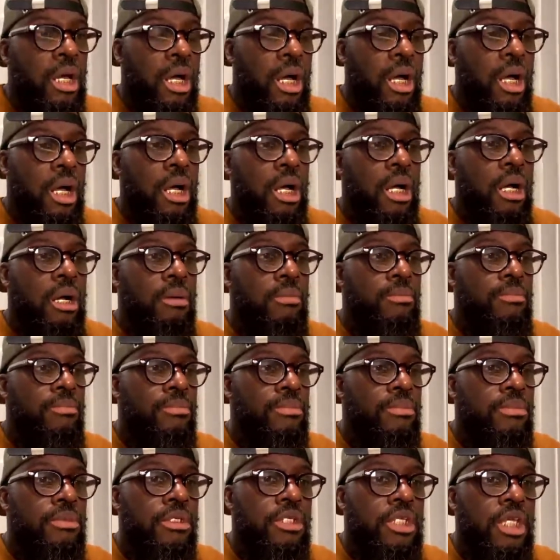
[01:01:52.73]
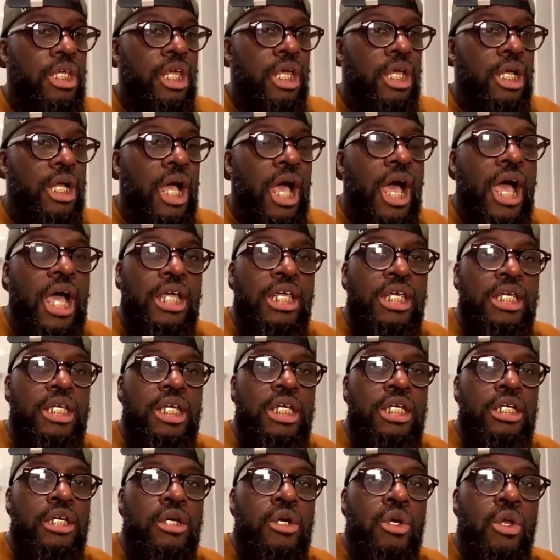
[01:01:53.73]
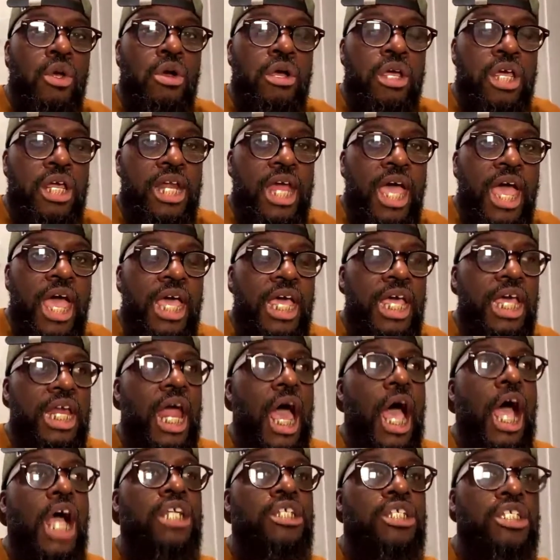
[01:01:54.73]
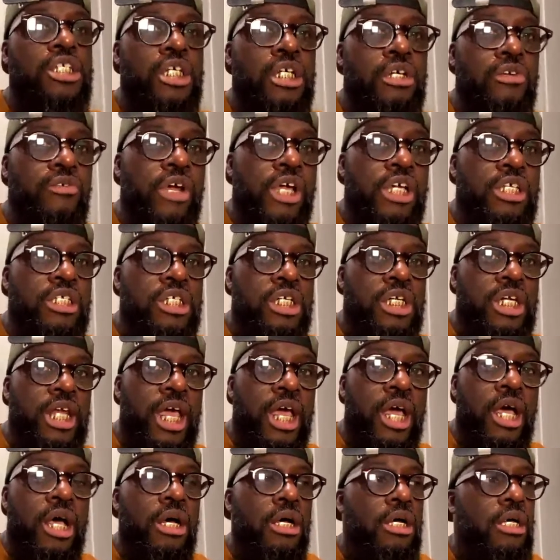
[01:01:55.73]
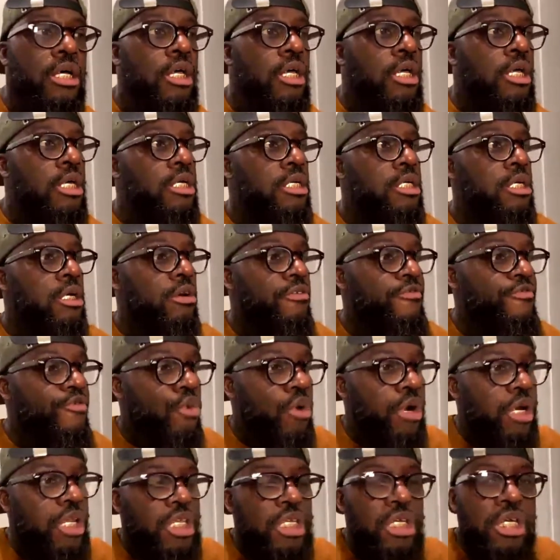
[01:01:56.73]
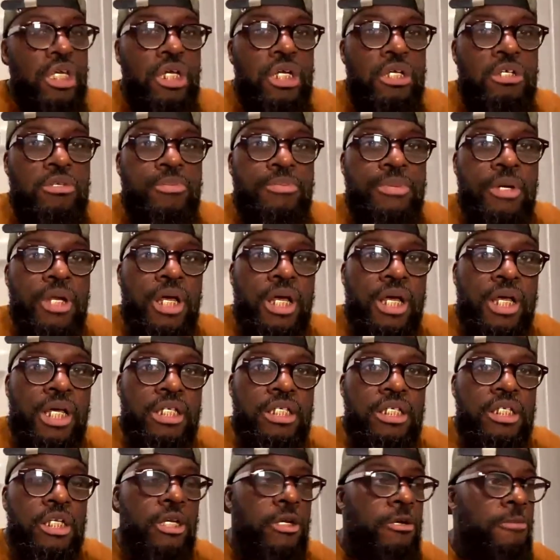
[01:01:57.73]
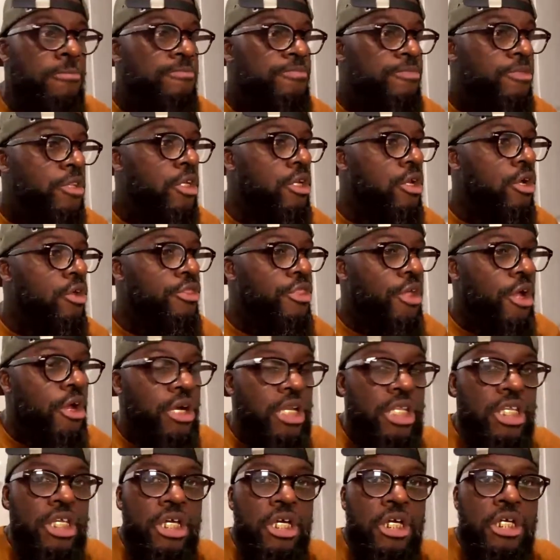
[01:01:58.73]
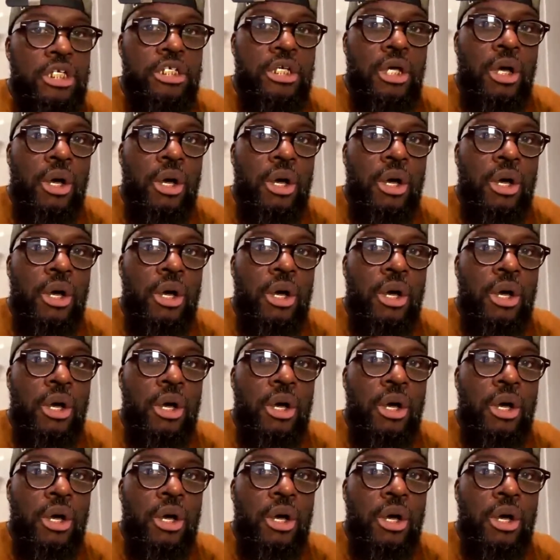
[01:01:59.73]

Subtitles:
then God can get the glory of that. And our generation now, 40 years plus, 30 years